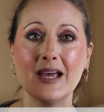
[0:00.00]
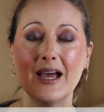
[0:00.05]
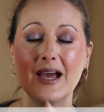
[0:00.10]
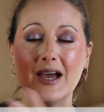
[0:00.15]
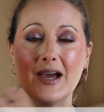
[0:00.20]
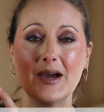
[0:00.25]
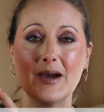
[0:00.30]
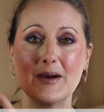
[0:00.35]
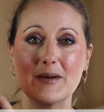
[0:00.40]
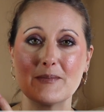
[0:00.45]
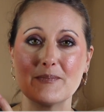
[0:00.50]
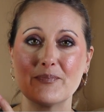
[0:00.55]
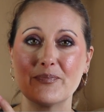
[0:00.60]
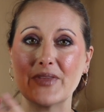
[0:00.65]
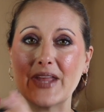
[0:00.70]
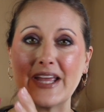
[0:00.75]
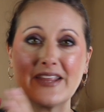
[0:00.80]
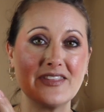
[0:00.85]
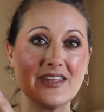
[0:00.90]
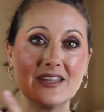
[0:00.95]
Um,
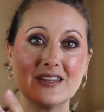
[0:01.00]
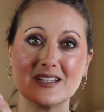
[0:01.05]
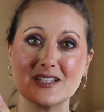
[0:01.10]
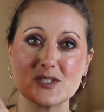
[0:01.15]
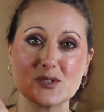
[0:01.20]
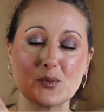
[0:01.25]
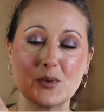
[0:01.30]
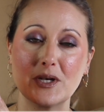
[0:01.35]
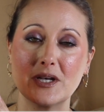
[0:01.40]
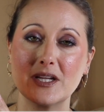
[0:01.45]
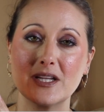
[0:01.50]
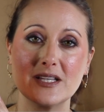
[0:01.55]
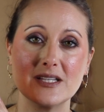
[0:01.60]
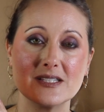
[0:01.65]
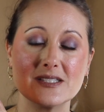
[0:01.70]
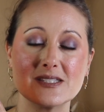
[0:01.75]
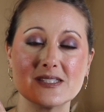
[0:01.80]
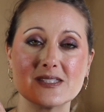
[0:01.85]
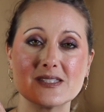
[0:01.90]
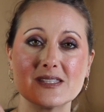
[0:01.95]
I think this one
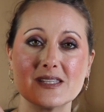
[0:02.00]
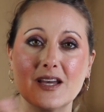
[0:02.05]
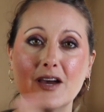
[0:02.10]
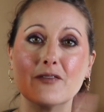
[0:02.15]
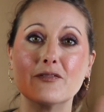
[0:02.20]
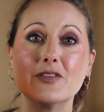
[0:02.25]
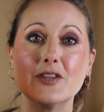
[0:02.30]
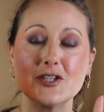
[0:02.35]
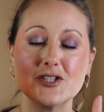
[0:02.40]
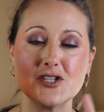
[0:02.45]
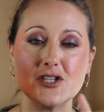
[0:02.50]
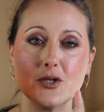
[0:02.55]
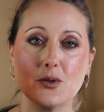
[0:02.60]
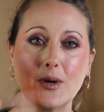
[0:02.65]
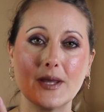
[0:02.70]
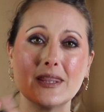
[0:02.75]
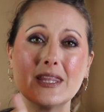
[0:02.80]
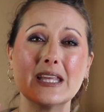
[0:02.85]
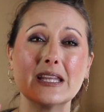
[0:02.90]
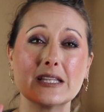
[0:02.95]
is, of the two,
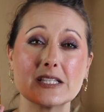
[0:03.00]
I think